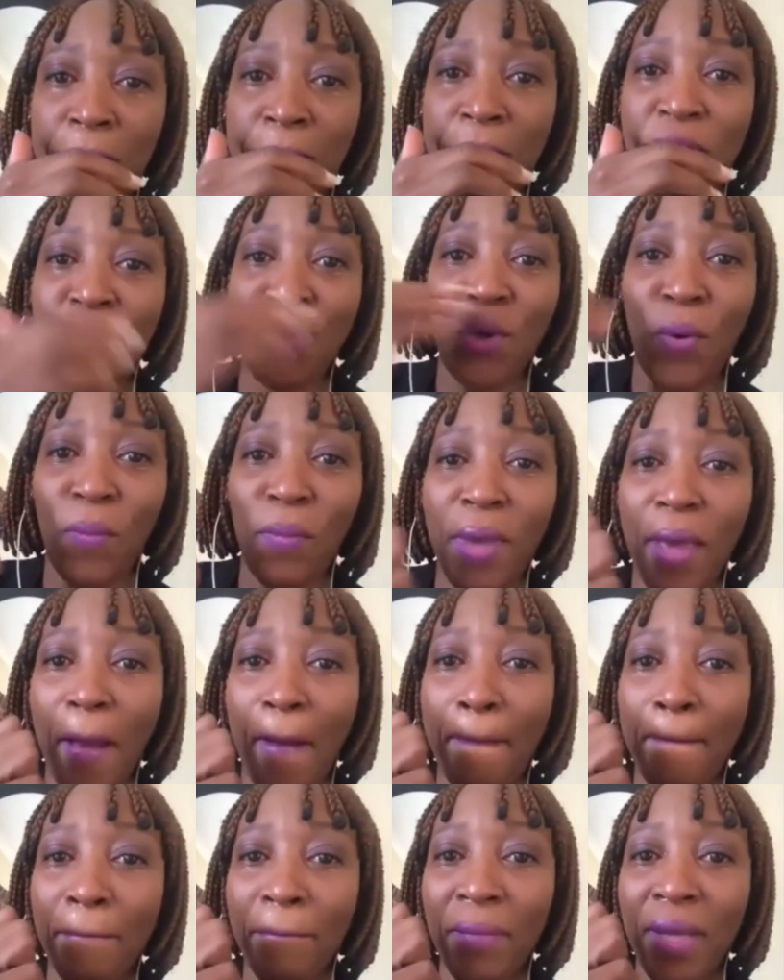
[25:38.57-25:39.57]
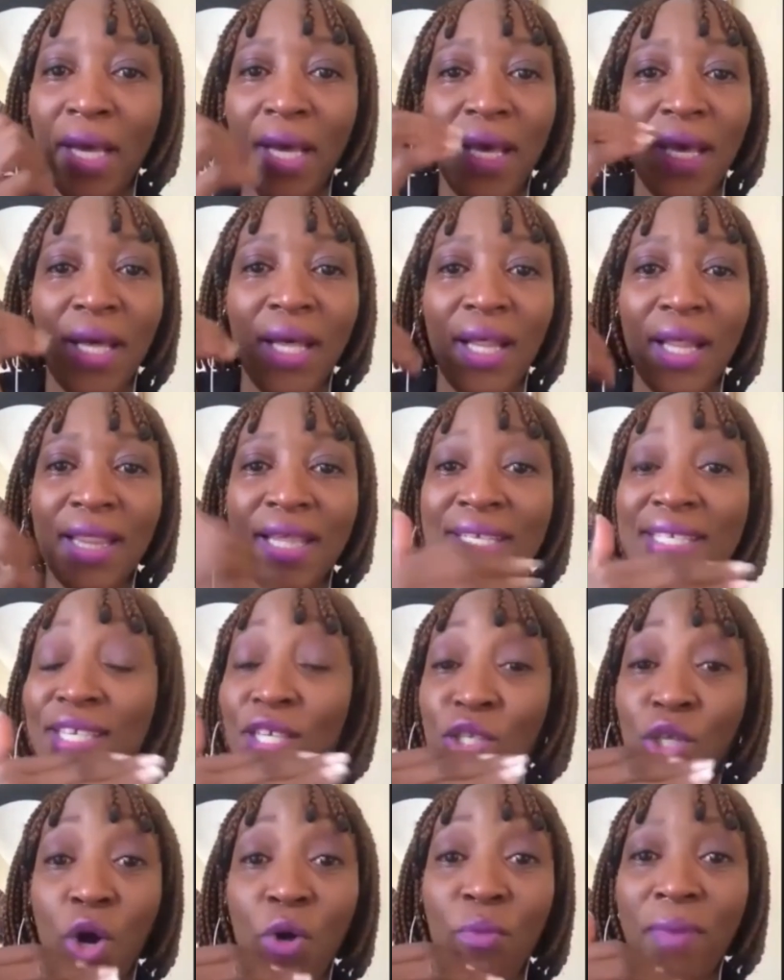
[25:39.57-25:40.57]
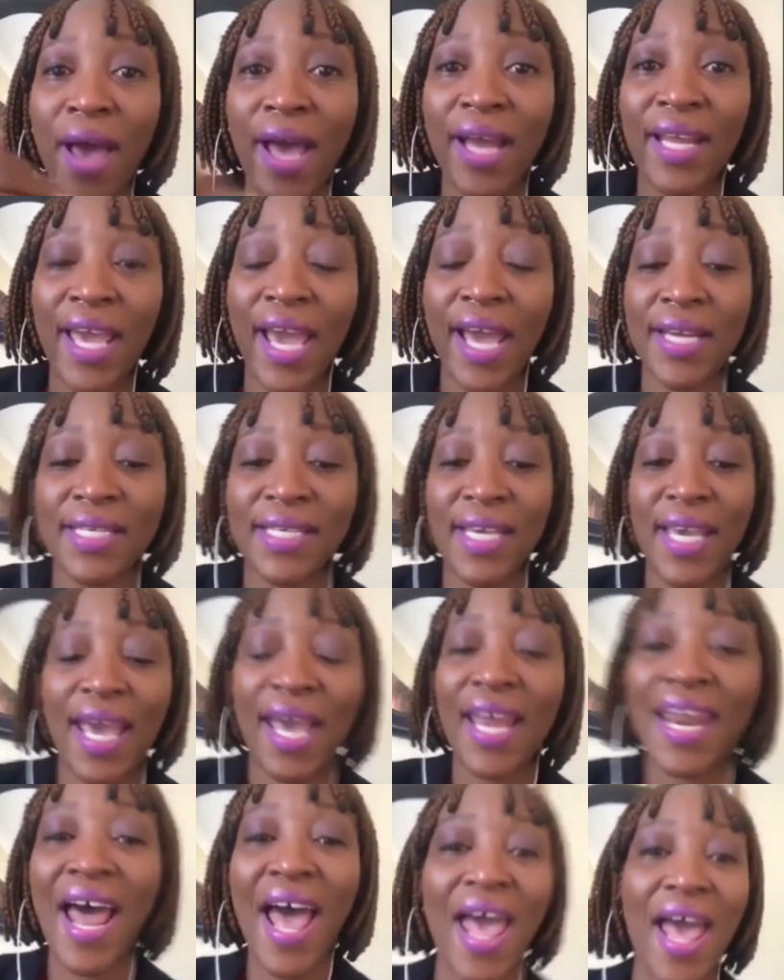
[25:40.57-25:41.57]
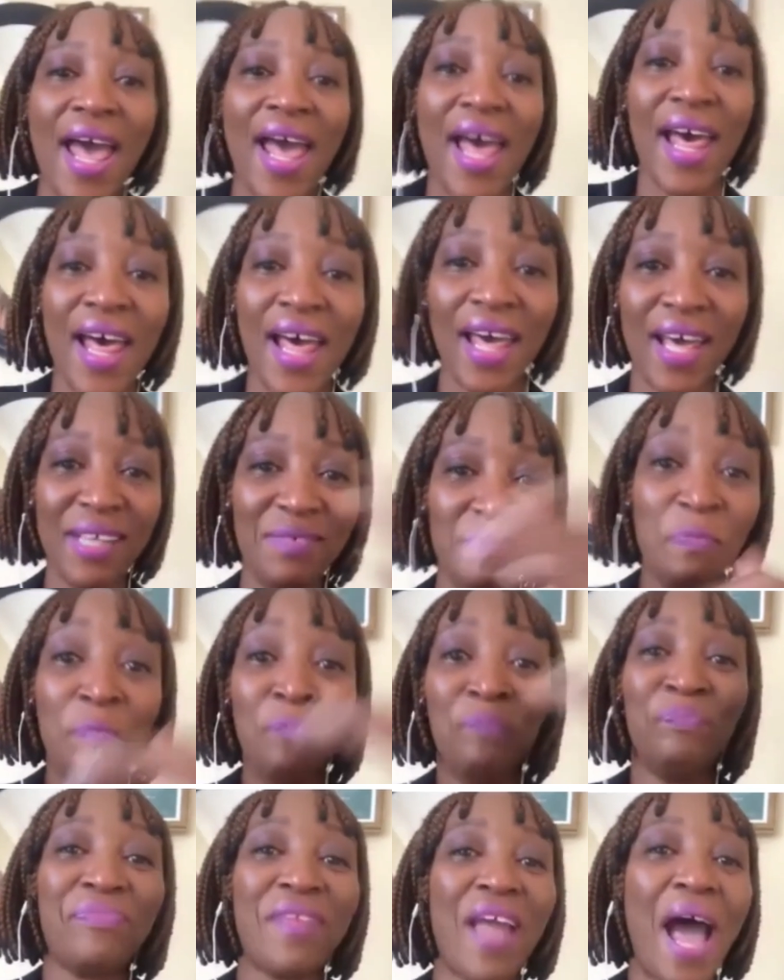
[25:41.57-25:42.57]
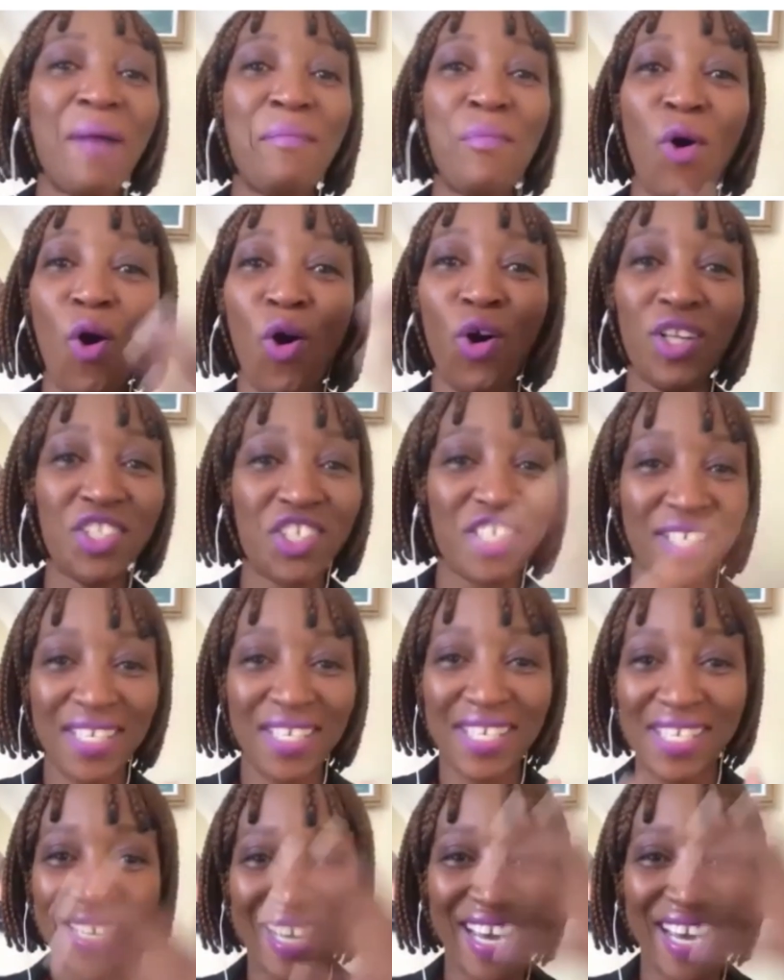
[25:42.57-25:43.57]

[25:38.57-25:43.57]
So, yeah. This Perfect. Is so bad, Candy. Can I? I'm all just...